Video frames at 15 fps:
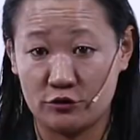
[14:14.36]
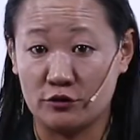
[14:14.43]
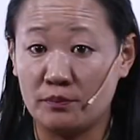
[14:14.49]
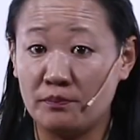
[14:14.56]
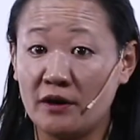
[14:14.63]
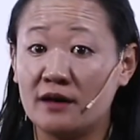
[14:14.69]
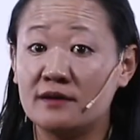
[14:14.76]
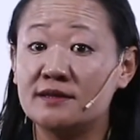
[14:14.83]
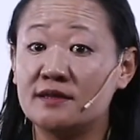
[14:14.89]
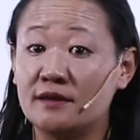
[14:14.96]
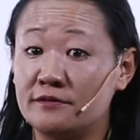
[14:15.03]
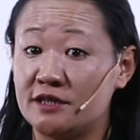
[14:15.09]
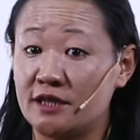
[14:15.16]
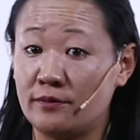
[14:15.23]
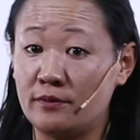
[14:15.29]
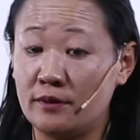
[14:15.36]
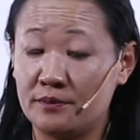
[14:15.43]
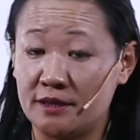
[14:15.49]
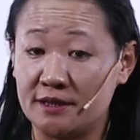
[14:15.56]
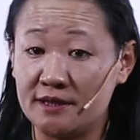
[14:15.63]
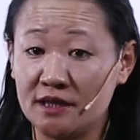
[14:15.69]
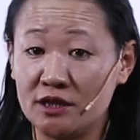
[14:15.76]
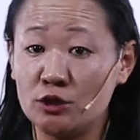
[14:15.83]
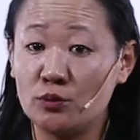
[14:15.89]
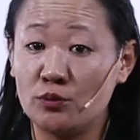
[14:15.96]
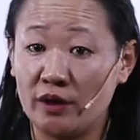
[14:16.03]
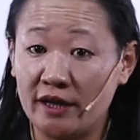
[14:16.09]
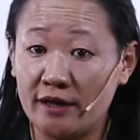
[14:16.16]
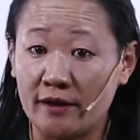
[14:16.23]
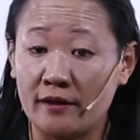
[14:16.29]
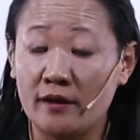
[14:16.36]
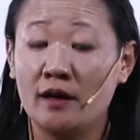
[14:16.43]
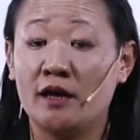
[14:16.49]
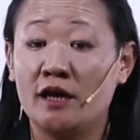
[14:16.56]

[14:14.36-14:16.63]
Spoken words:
So the plans are developed in such a way that